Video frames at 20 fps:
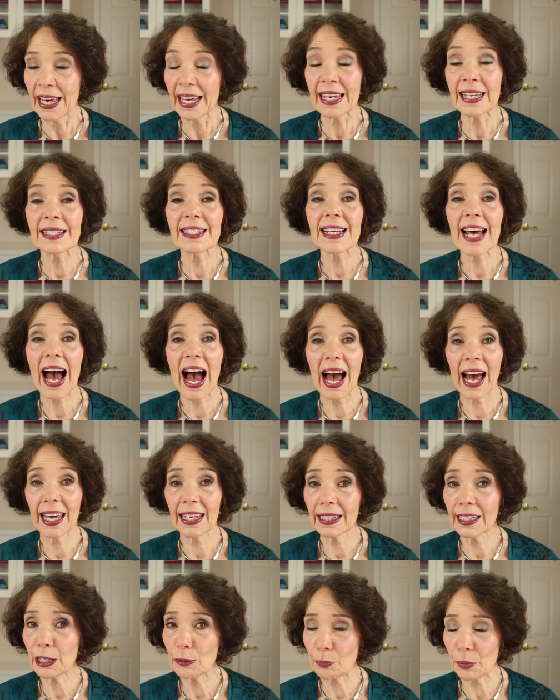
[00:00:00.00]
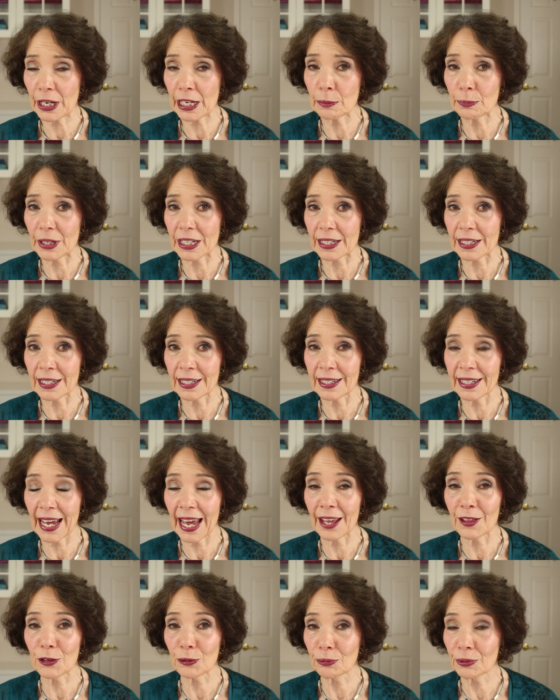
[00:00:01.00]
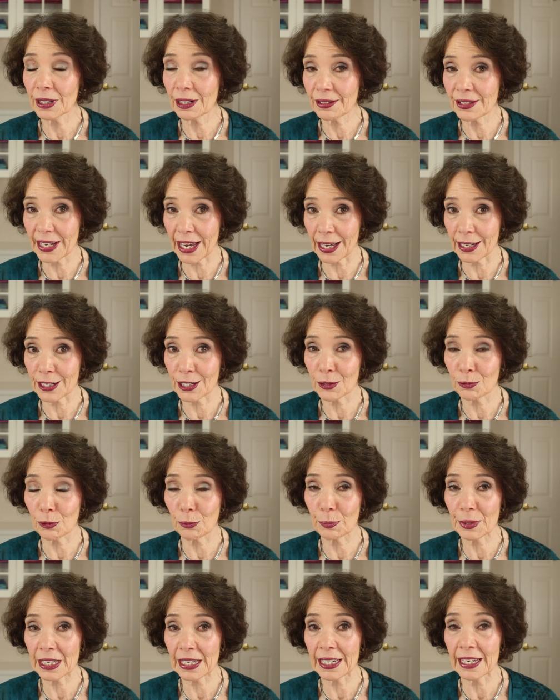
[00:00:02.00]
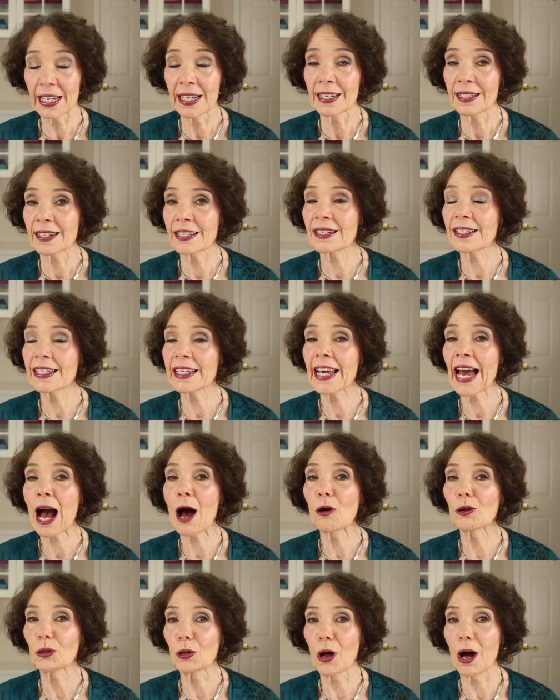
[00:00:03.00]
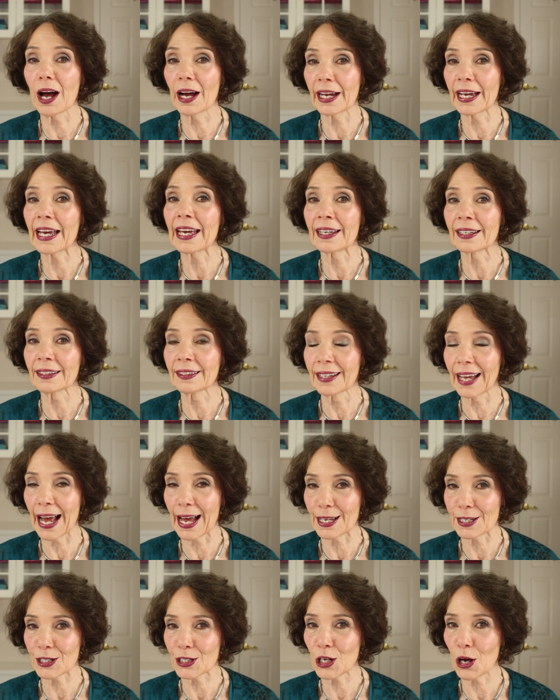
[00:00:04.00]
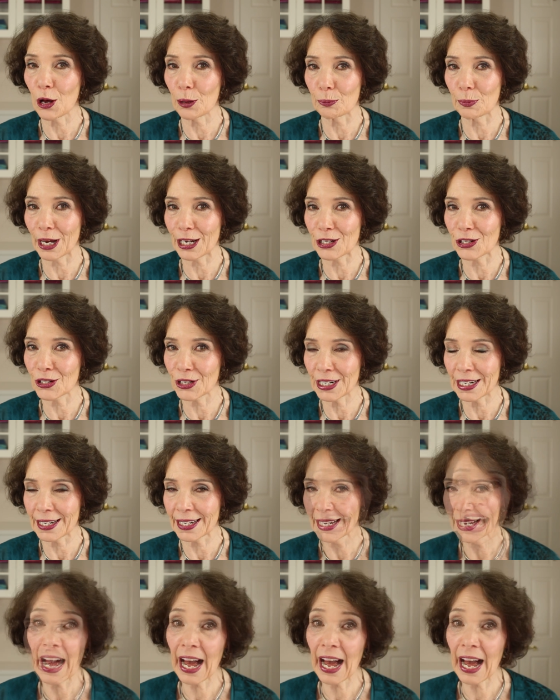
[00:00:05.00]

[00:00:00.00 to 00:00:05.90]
It's highly pigmented and the real test will be to see how long it lasts on my cheek.